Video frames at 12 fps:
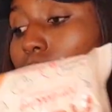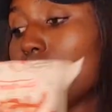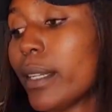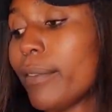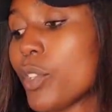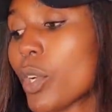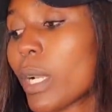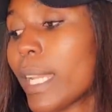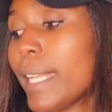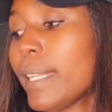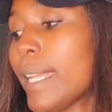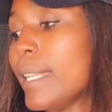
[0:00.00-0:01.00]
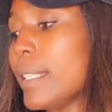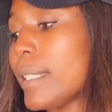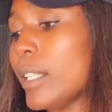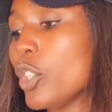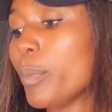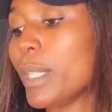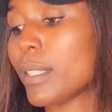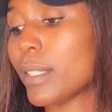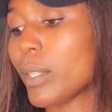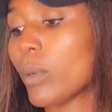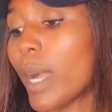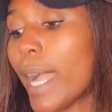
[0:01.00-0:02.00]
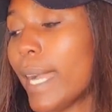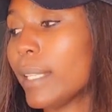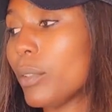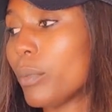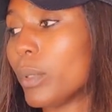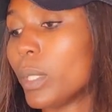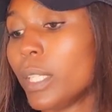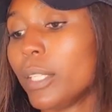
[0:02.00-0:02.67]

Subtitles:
we don't have chocolate and it's a little bit still hard to.